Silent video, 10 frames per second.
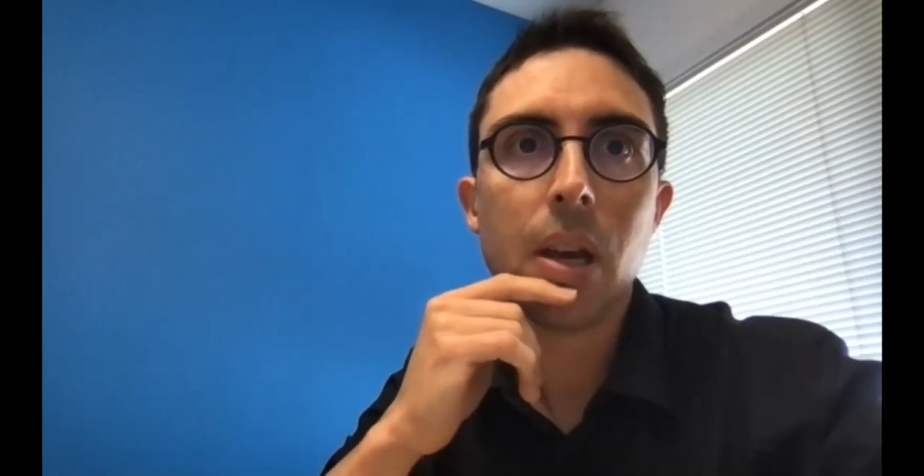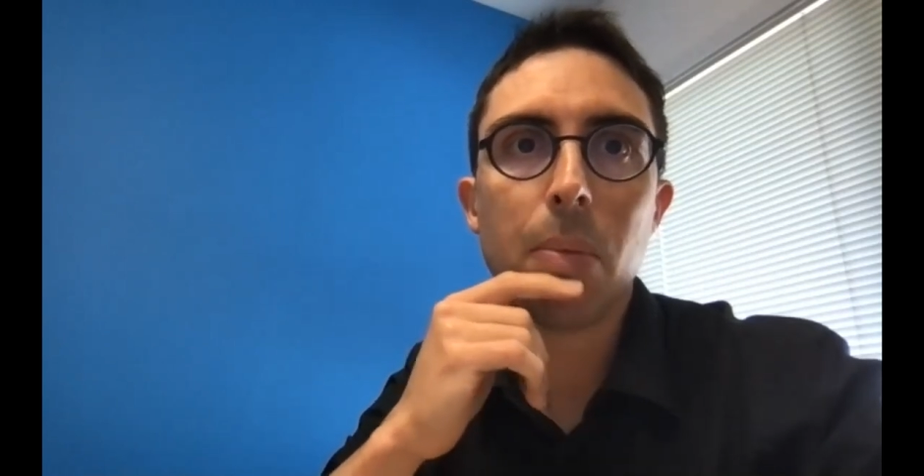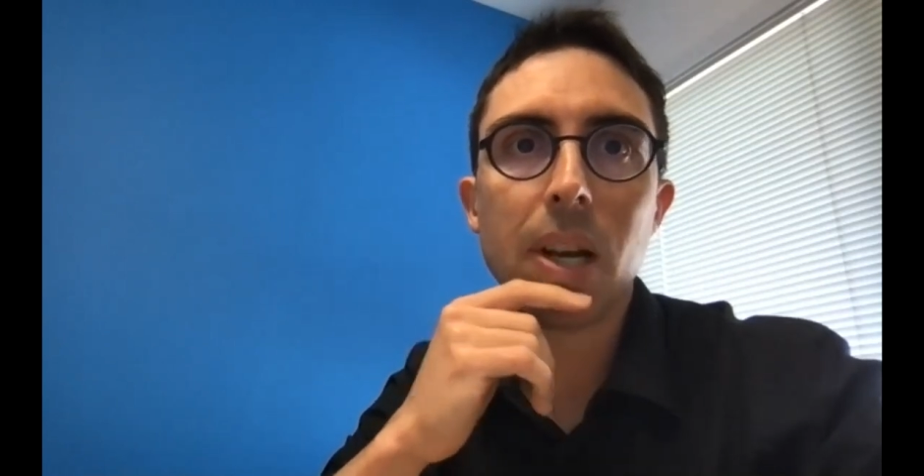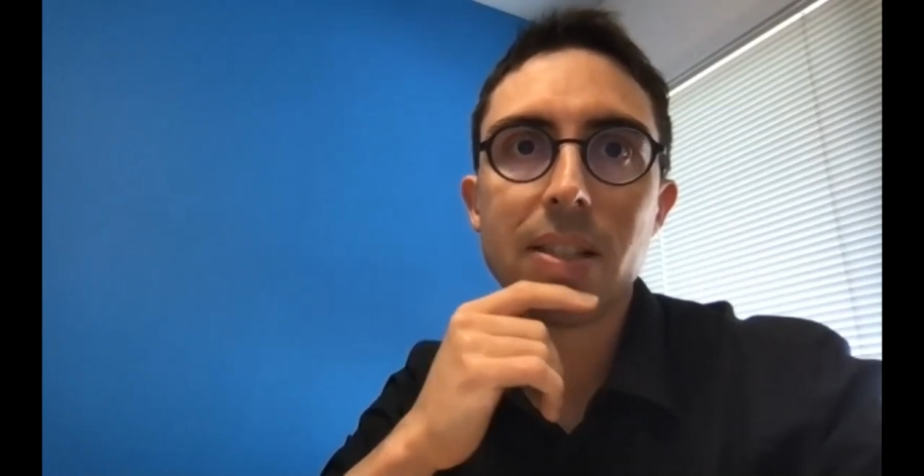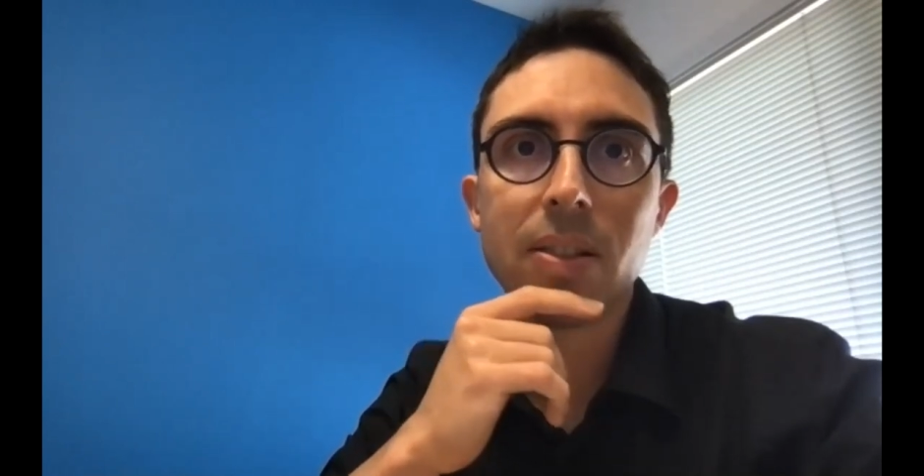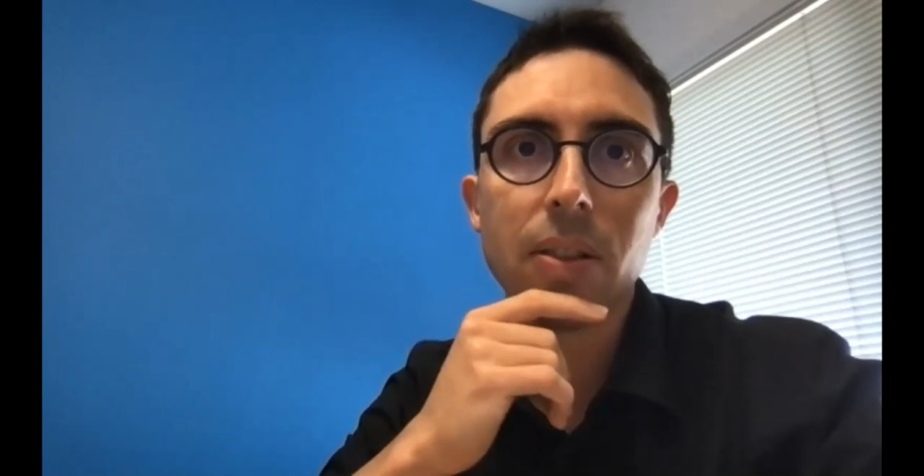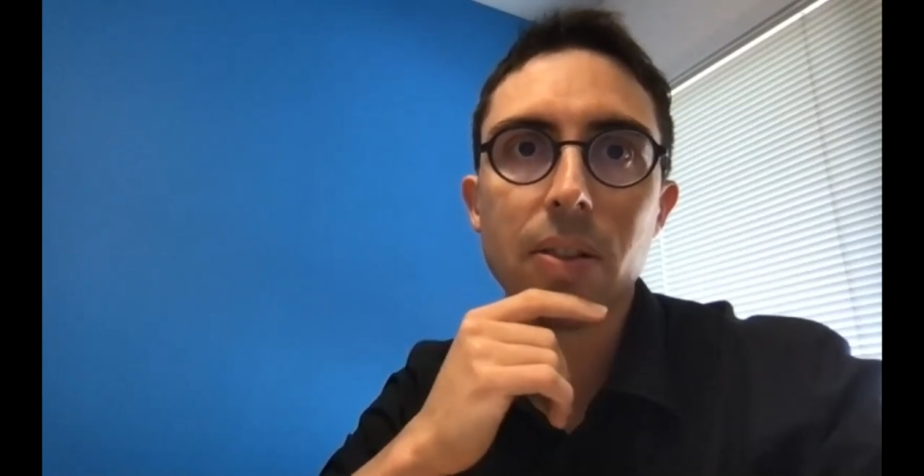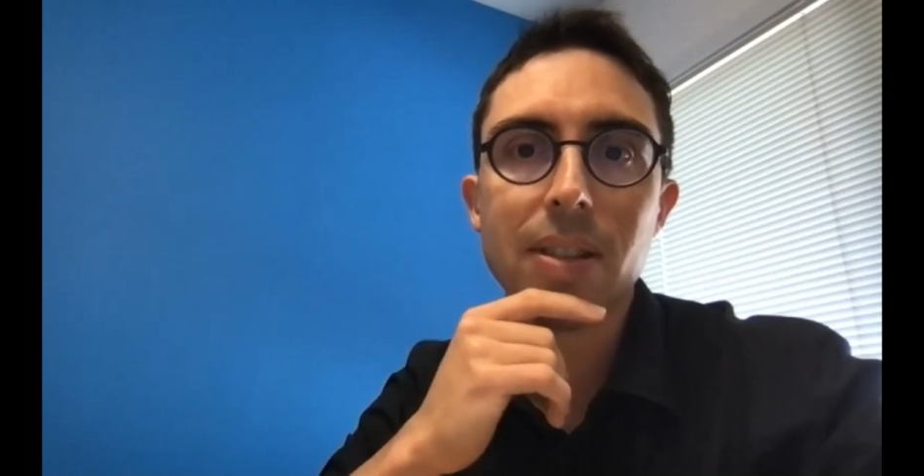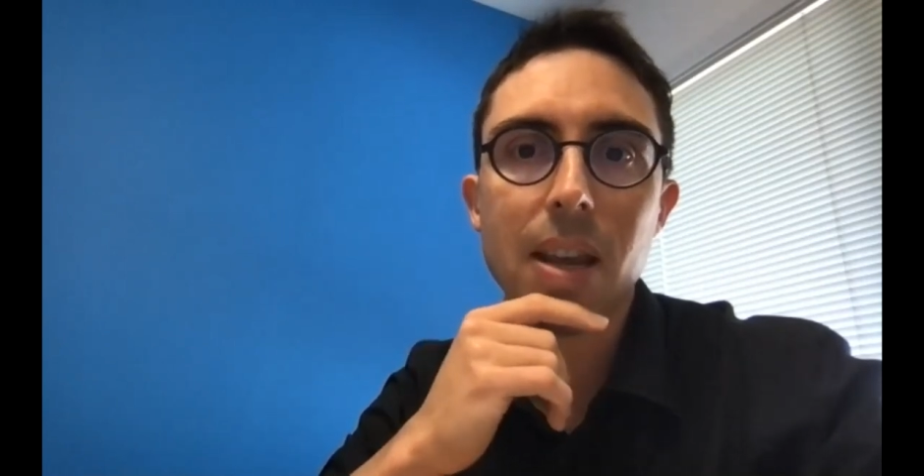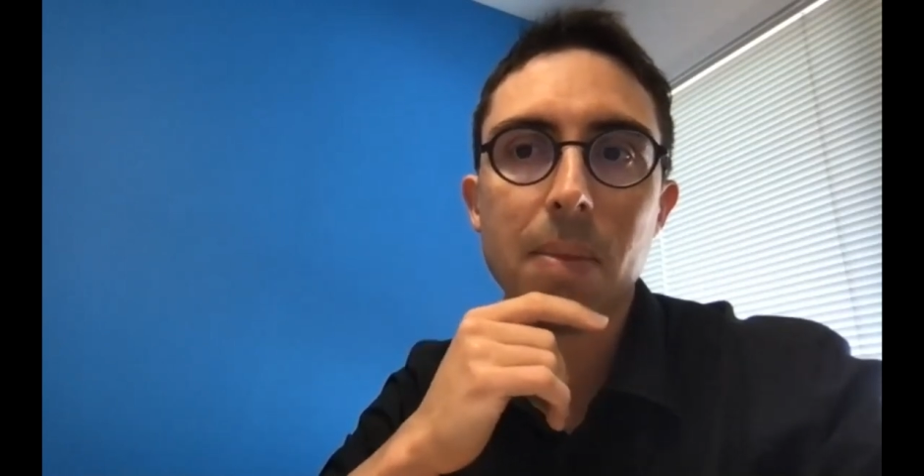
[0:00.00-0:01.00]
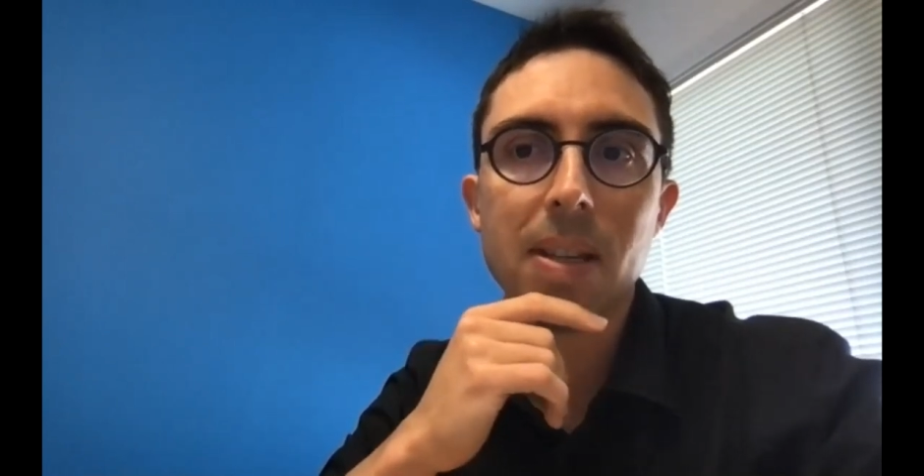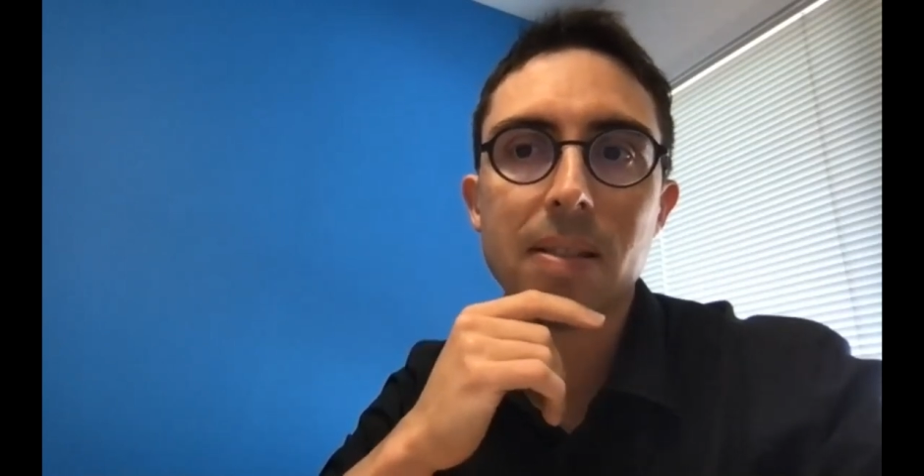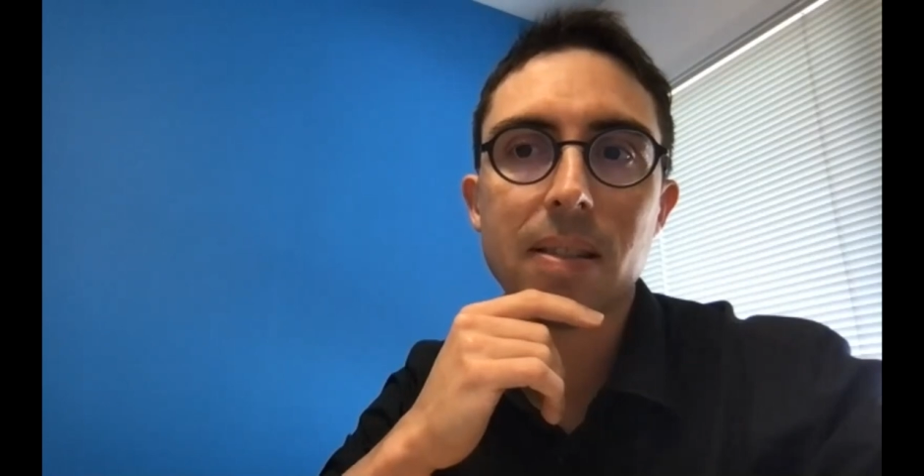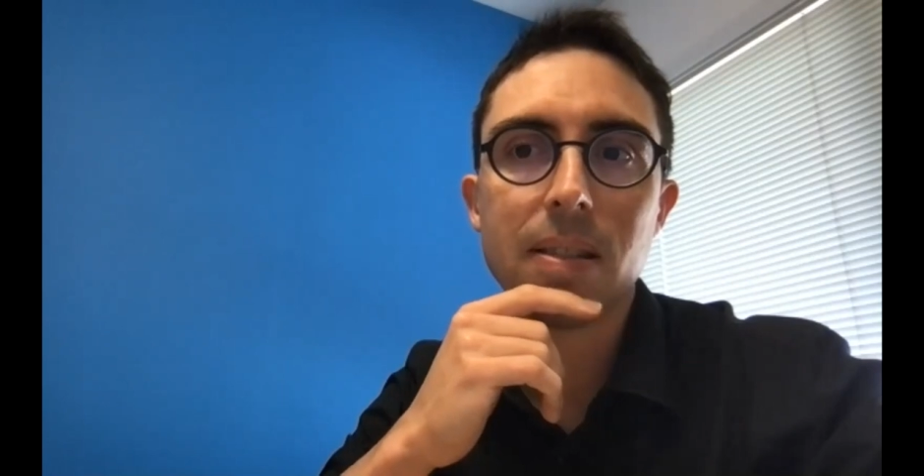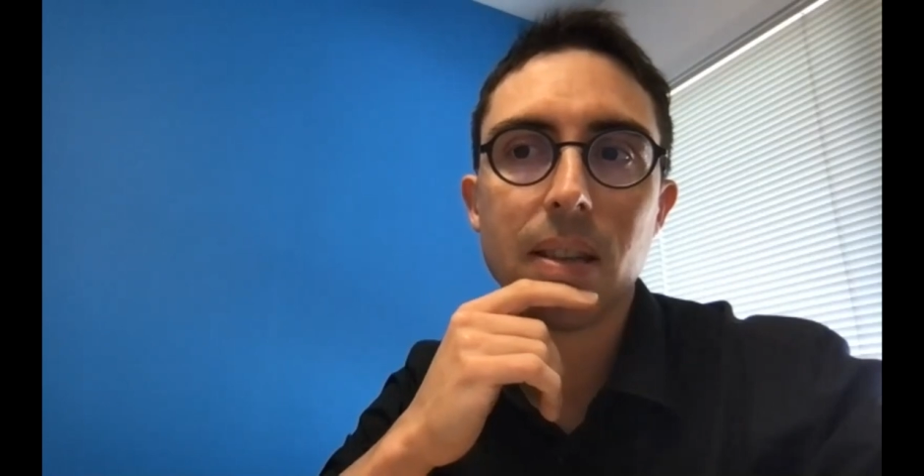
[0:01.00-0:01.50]
but it's not the same
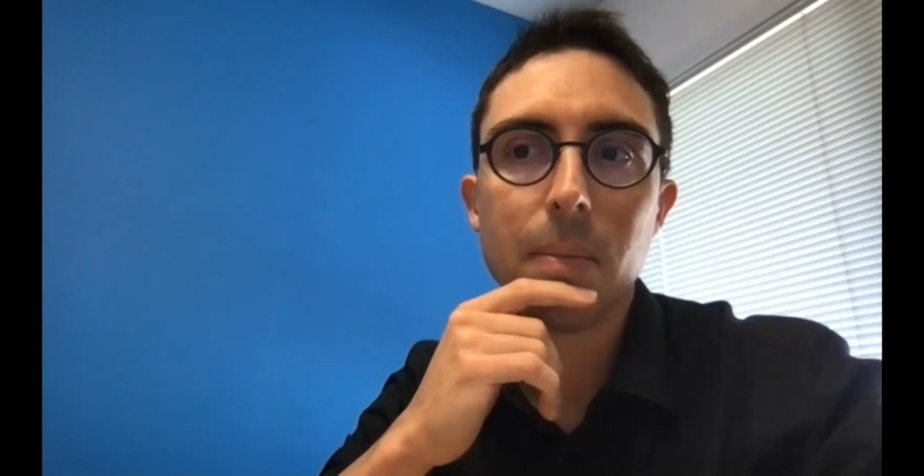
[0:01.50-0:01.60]
as